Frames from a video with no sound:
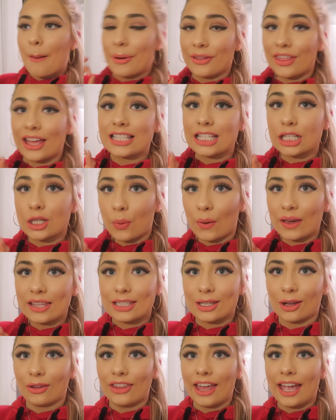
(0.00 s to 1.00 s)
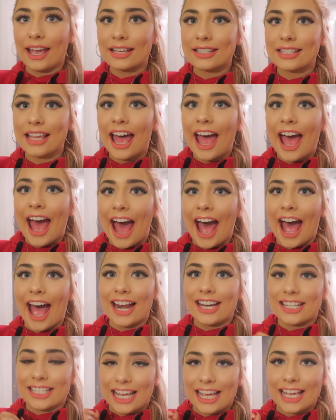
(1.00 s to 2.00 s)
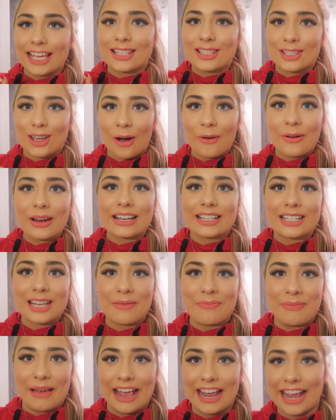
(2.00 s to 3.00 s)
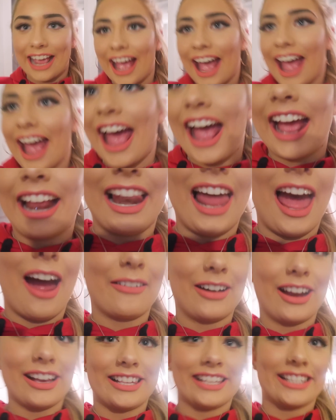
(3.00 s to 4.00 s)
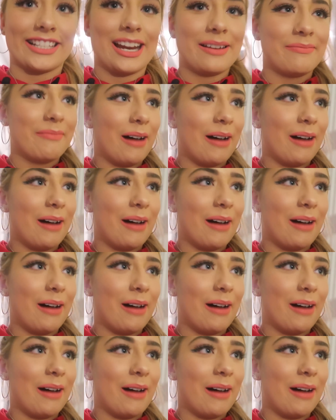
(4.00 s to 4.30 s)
But there's a twist on this, and it is going to be hilarious, isn't